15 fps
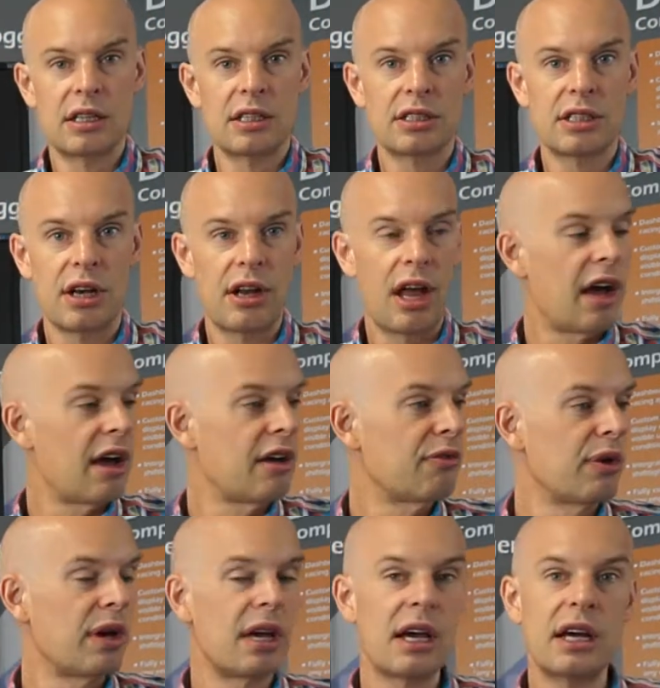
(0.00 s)
So now if
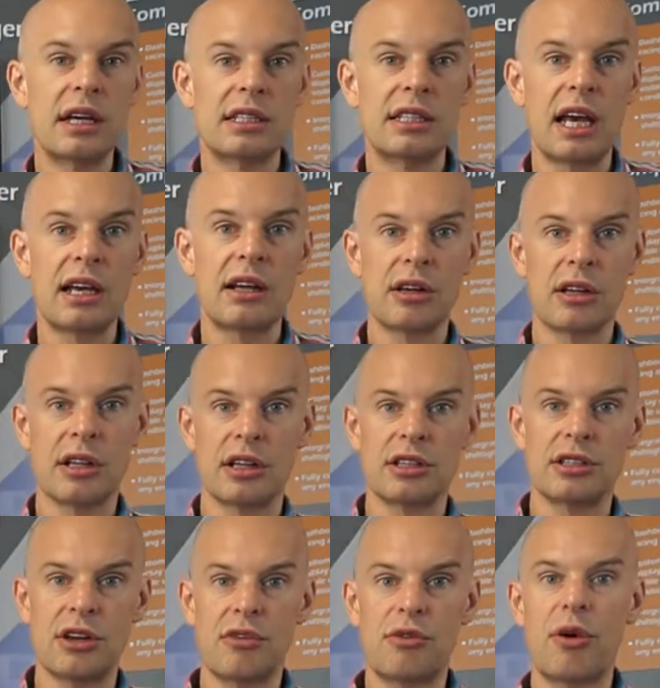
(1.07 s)
we take a look at the
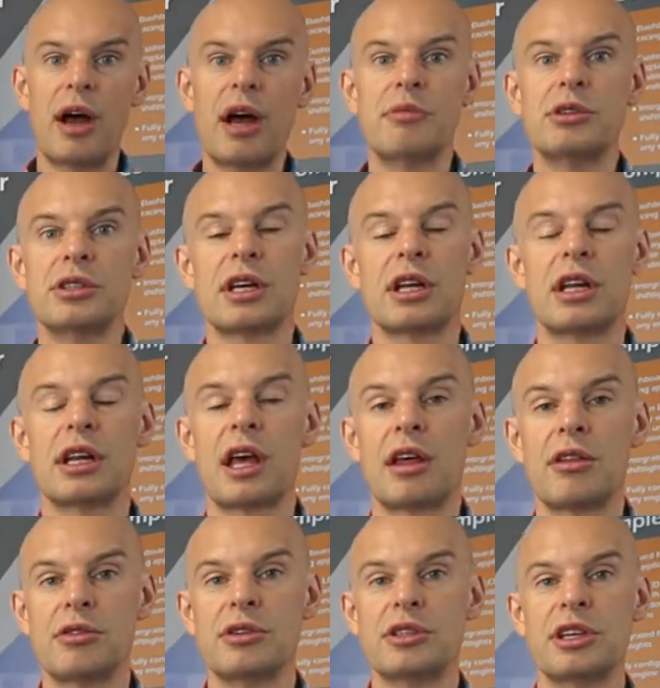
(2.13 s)
software, I'm just going to go
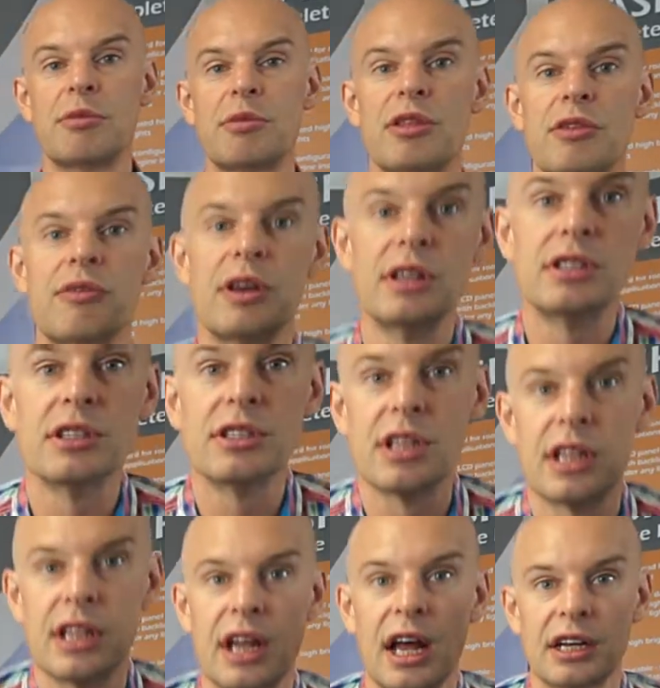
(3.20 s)
through some of the features of
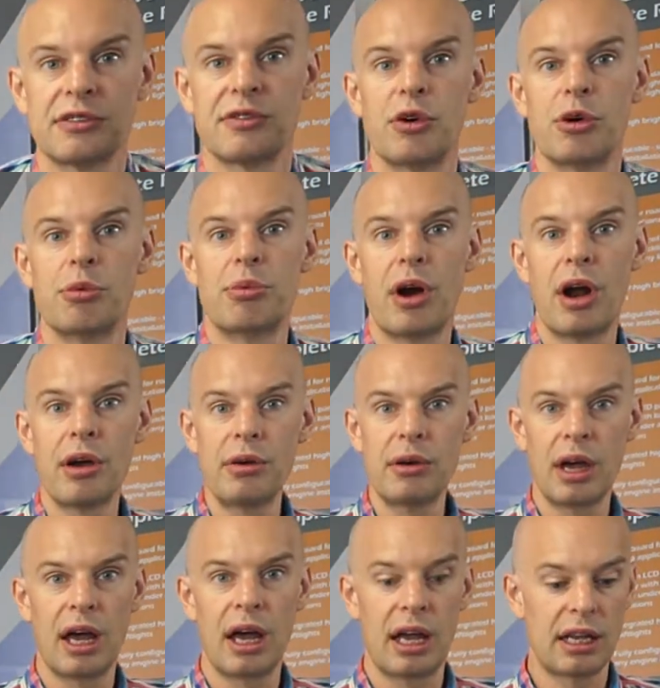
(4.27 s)
the DASH4 Pro
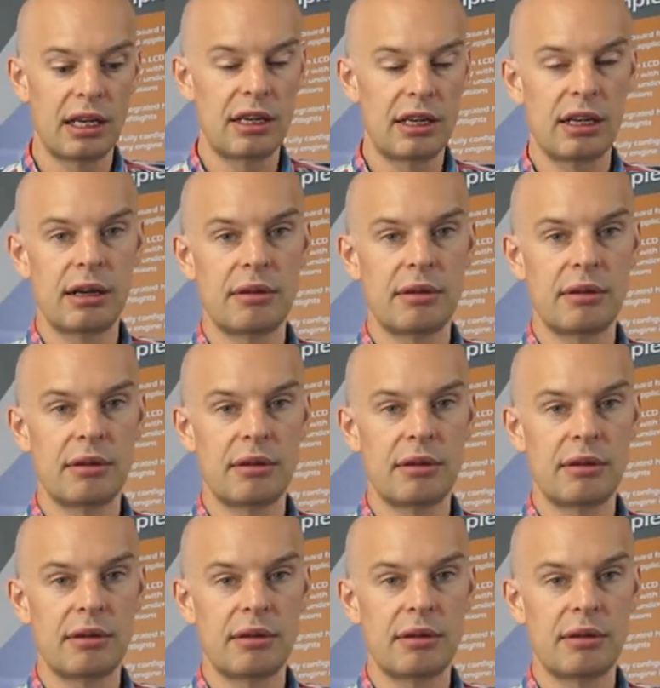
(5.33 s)
and